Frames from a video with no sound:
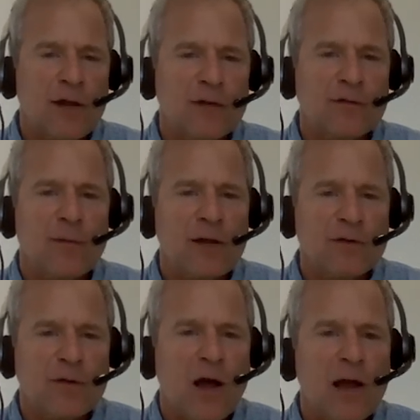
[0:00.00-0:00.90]
tests at my
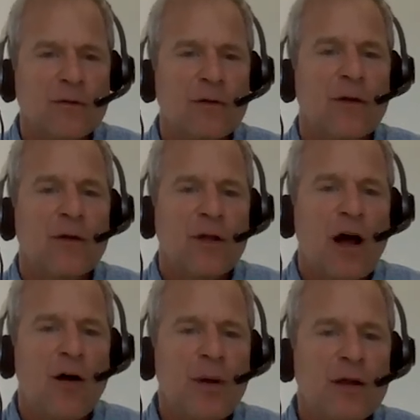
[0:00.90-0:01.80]
site.
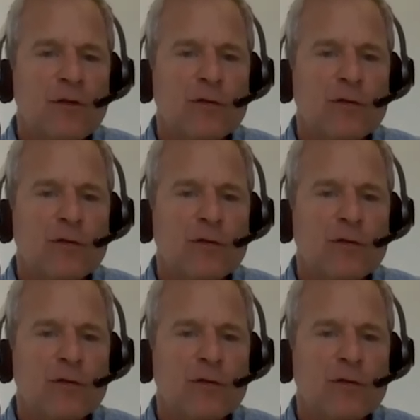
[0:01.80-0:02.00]
I'll make